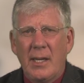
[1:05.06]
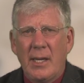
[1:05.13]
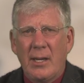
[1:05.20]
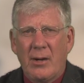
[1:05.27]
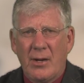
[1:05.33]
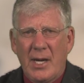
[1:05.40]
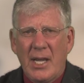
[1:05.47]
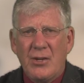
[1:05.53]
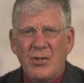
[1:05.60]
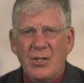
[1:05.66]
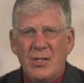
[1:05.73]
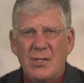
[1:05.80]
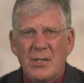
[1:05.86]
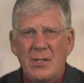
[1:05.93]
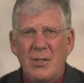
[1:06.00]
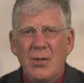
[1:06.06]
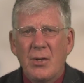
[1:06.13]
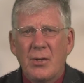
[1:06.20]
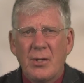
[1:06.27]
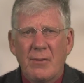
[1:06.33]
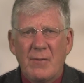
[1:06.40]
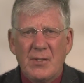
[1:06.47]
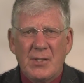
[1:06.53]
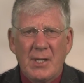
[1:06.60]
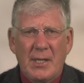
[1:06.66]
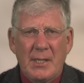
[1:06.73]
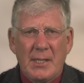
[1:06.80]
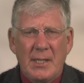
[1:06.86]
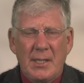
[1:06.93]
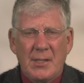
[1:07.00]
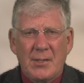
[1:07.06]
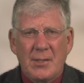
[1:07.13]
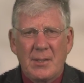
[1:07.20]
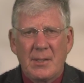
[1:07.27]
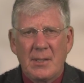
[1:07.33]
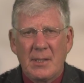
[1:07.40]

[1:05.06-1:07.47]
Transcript: in our nation's nuclear facilities."